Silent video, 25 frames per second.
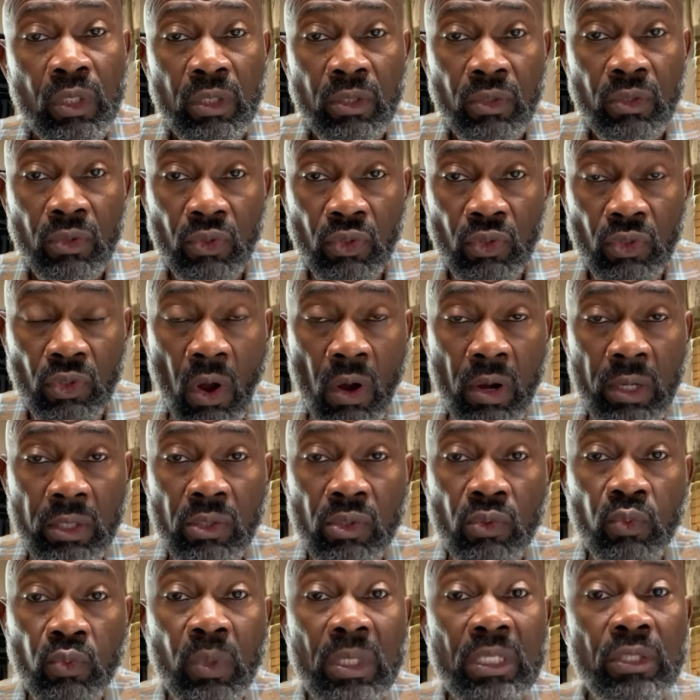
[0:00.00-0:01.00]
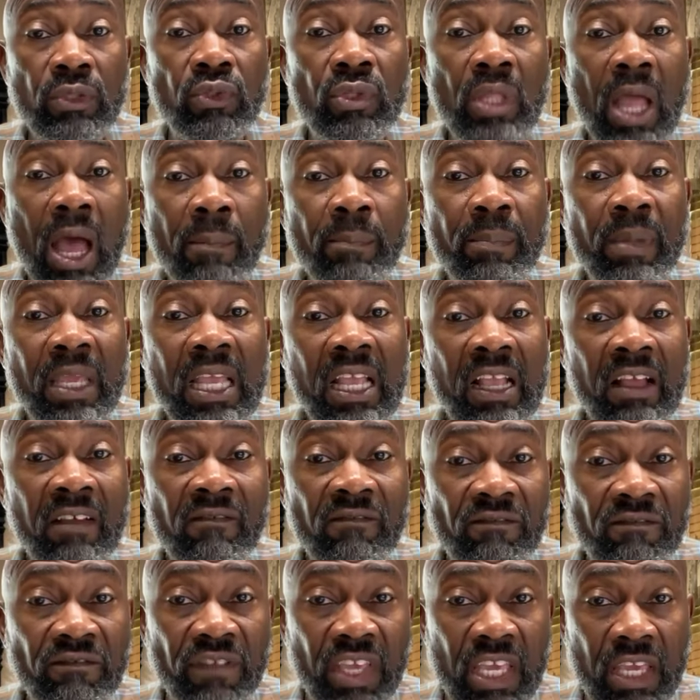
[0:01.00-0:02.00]
starts with stopping
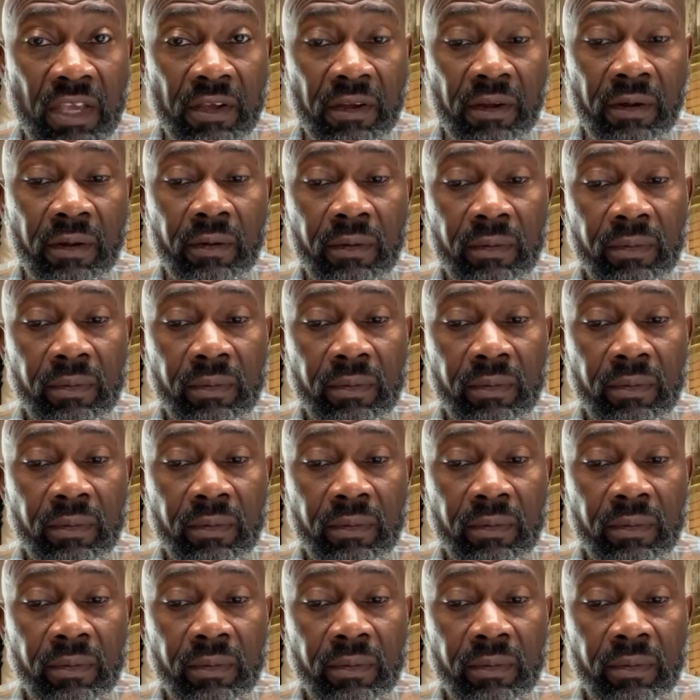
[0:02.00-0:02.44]
fear.